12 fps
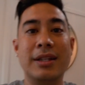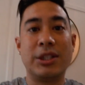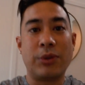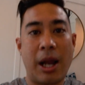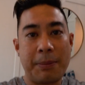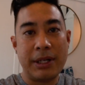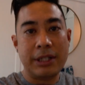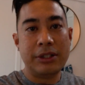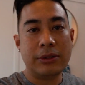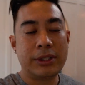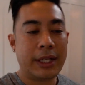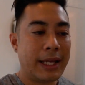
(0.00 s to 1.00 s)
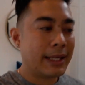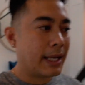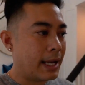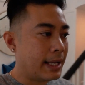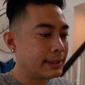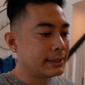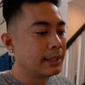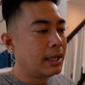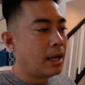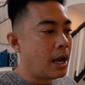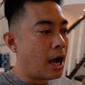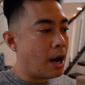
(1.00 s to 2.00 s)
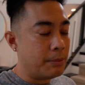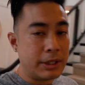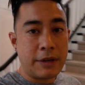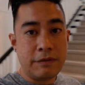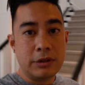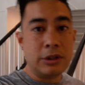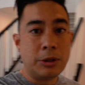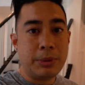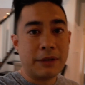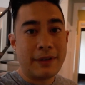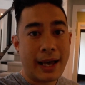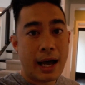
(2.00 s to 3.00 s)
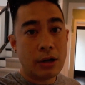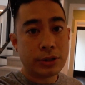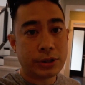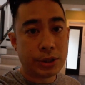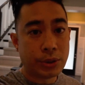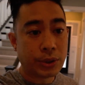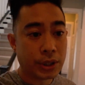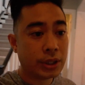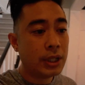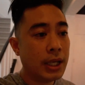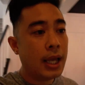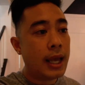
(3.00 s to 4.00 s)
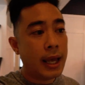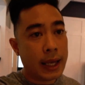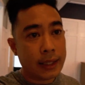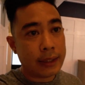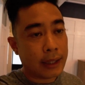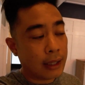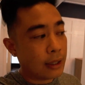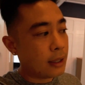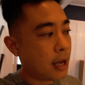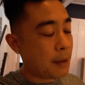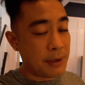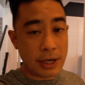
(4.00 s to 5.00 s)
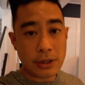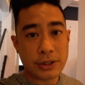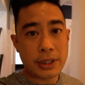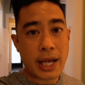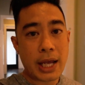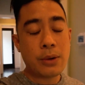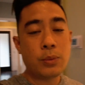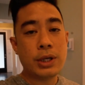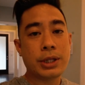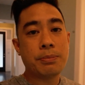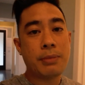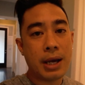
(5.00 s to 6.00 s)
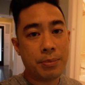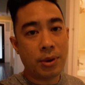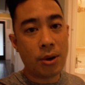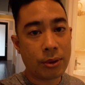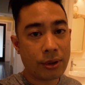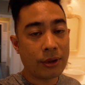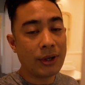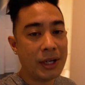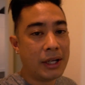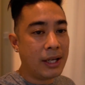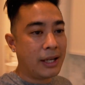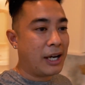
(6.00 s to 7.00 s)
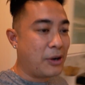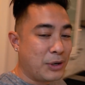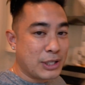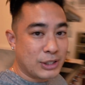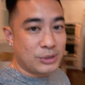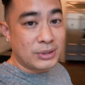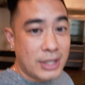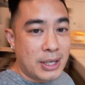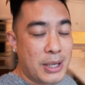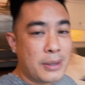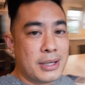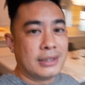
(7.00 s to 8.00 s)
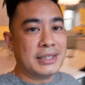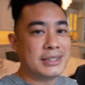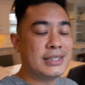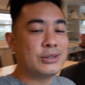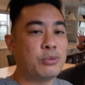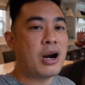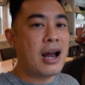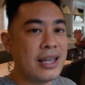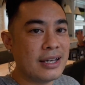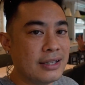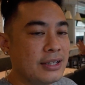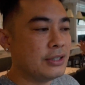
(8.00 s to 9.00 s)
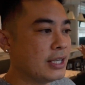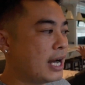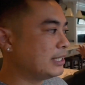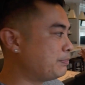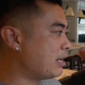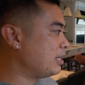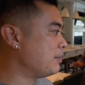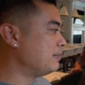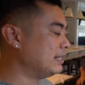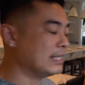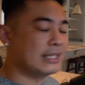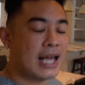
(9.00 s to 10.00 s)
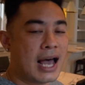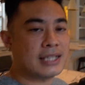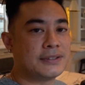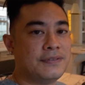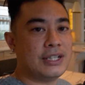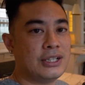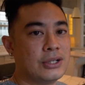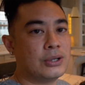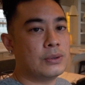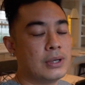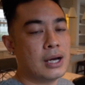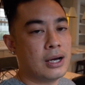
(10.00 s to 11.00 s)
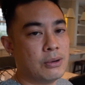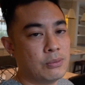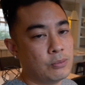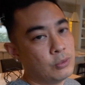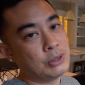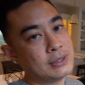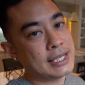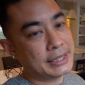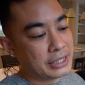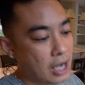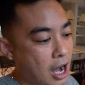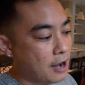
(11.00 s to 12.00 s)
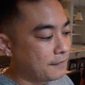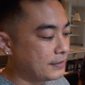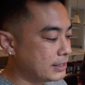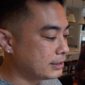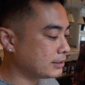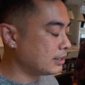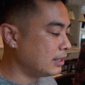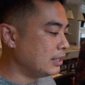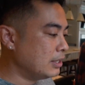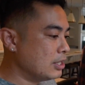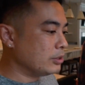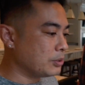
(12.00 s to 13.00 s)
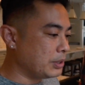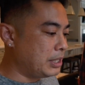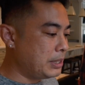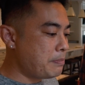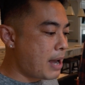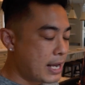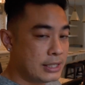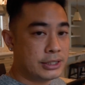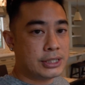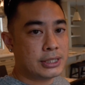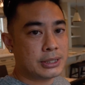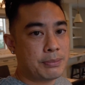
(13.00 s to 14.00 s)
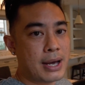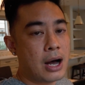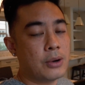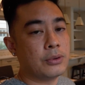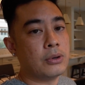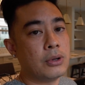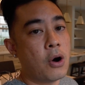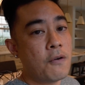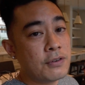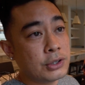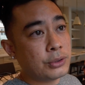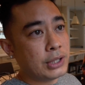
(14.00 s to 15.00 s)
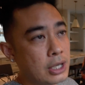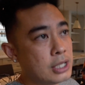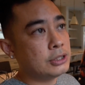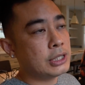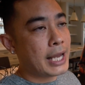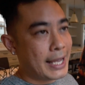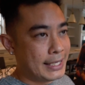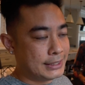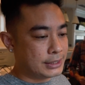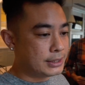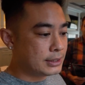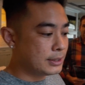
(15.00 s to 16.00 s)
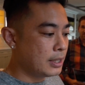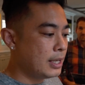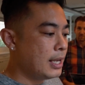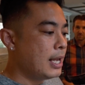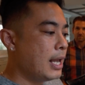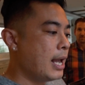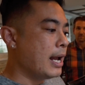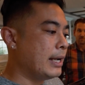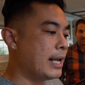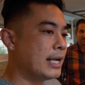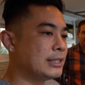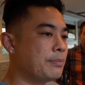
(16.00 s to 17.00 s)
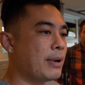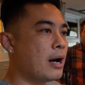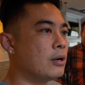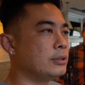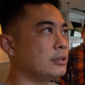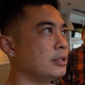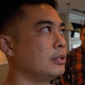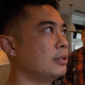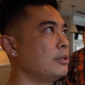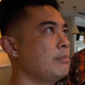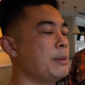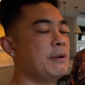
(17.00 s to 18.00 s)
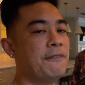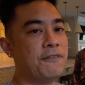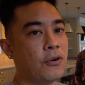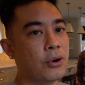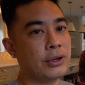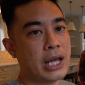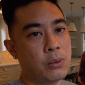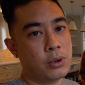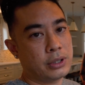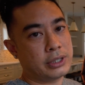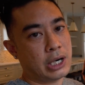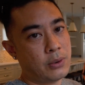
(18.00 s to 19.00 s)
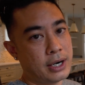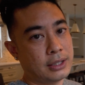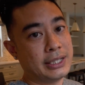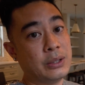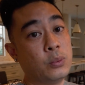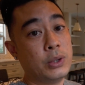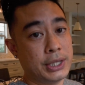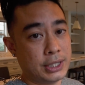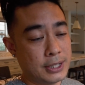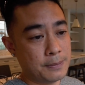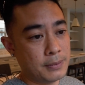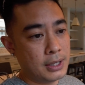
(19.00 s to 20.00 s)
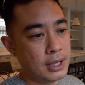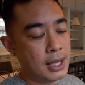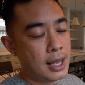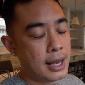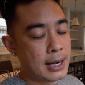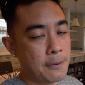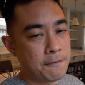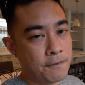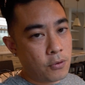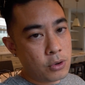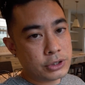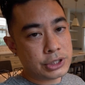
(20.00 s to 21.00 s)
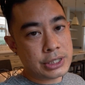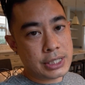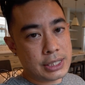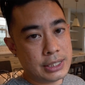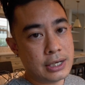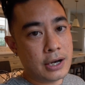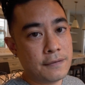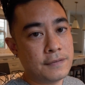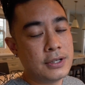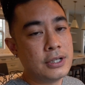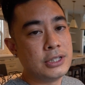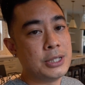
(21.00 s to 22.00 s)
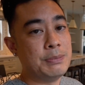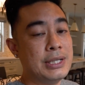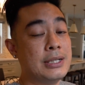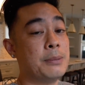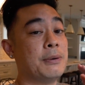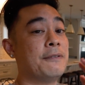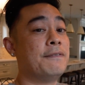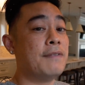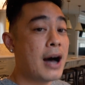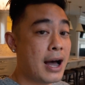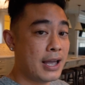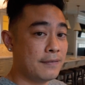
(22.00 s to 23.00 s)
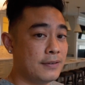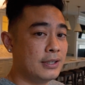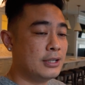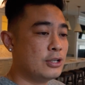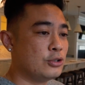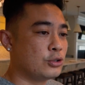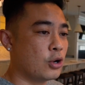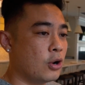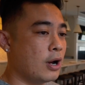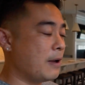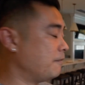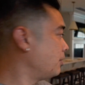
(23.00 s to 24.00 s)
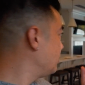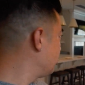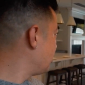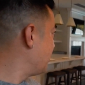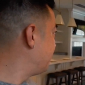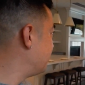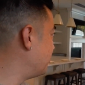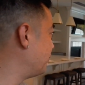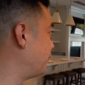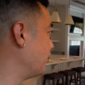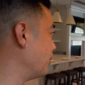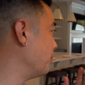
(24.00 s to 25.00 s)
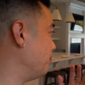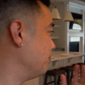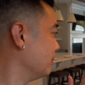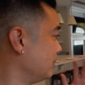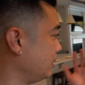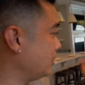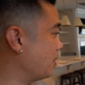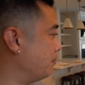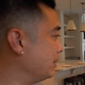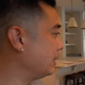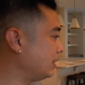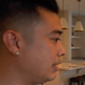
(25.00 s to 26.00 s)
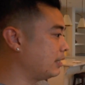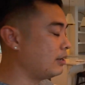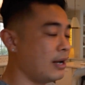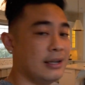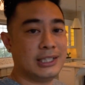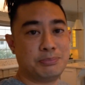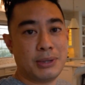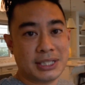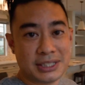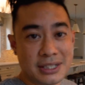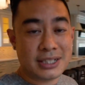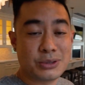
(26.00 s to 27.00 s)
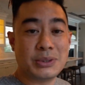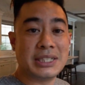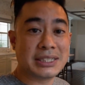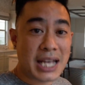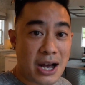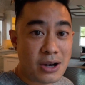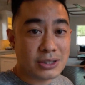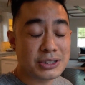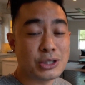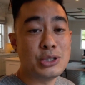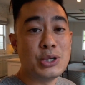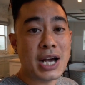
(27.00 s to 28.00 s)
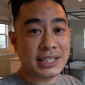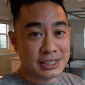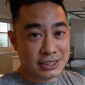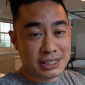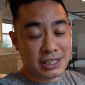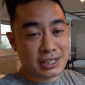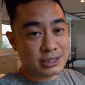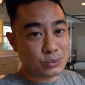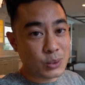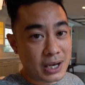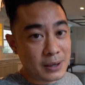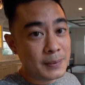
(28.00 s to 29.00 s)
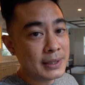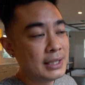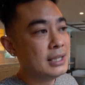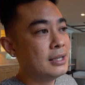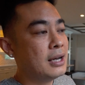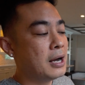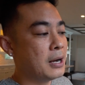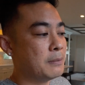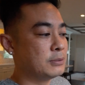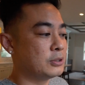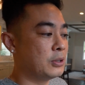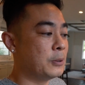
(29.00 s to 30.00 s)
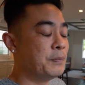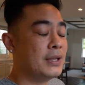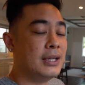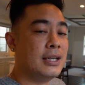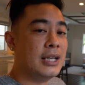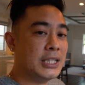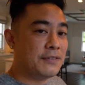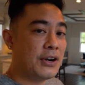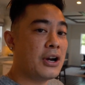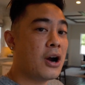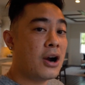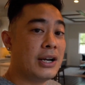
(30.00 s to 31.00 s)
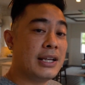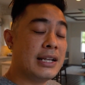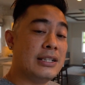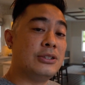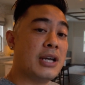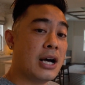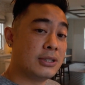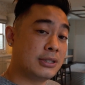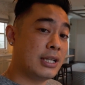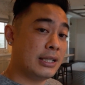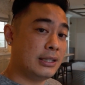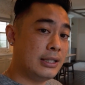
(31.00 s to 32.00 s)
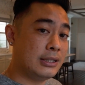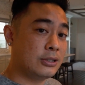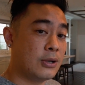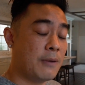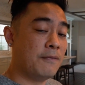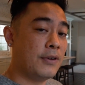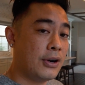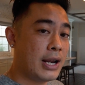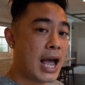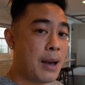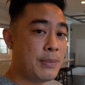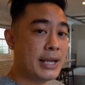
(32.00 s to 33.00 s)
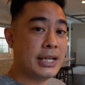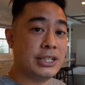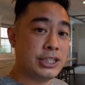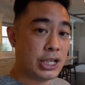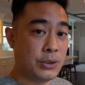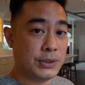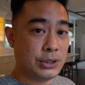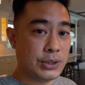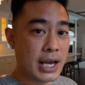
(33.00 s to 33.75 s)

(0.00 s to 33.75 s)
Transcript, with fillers: This is what I'm gonna do today, guys. I'm gonna give you a little bit of a house tour. And uh, I'm here today with my broker. Here he is. This is Ryan. You guys met him in the last video um, when he was at the office. So he manages about over 300 agents and he has about maybe four that work directly with him. And I'm fortunate enough to be number five. So I'm very grateful for you know, being here, and he's blessing us with this house, so you guys can see it as well. Um, so it's very hard to get into houses like these, so I'm very happy I get to share with you